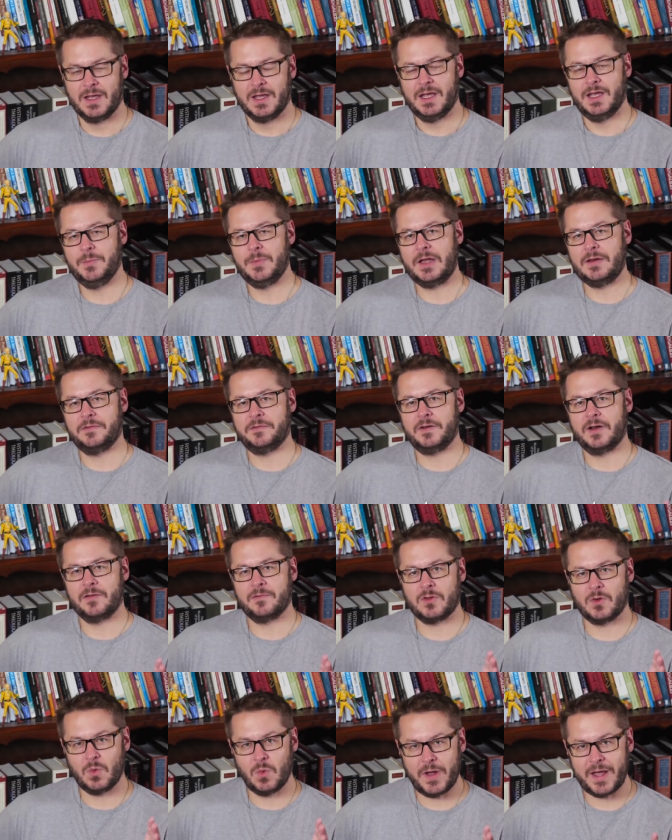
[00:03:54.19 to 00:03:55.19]
He made fun
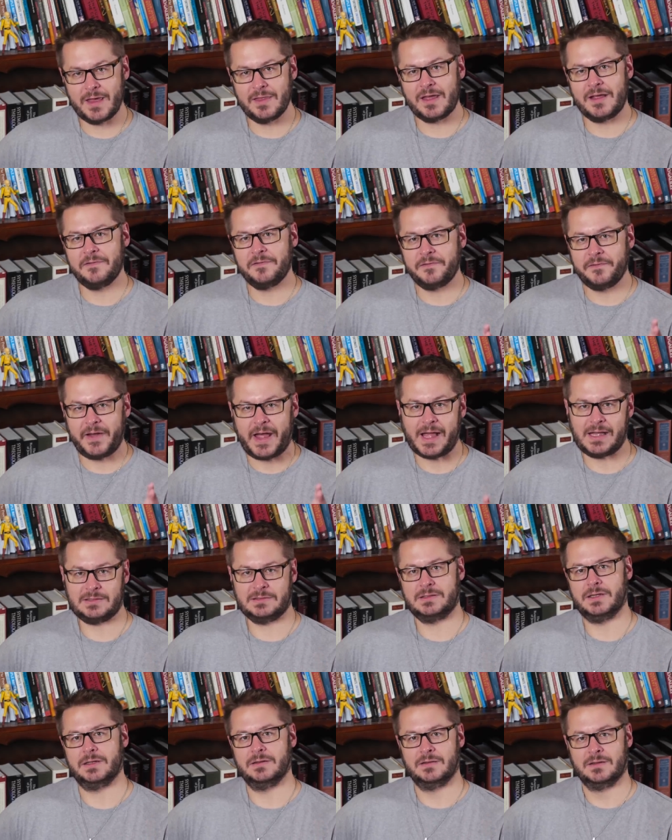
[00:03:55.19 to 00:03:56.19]
of the way they
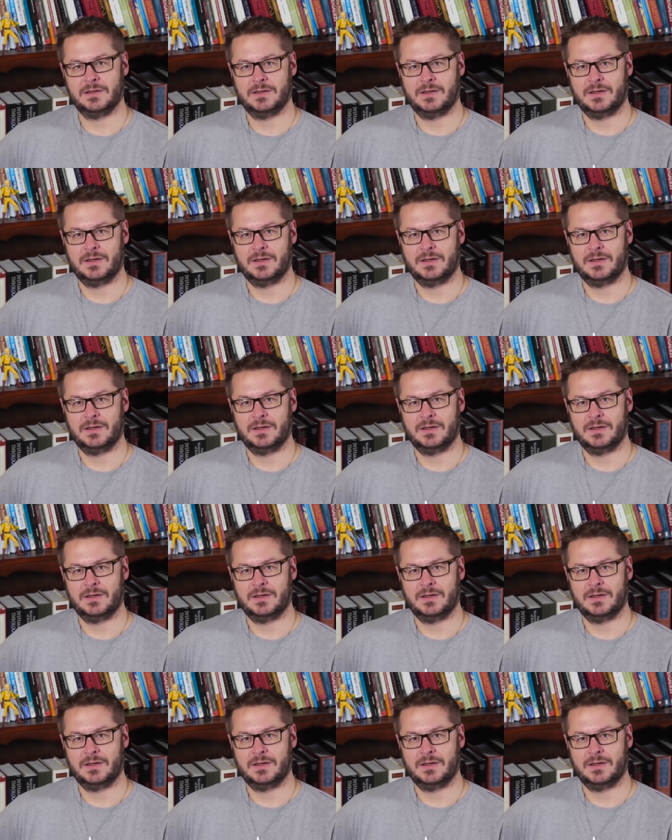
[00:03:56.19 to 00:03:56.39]
fasted,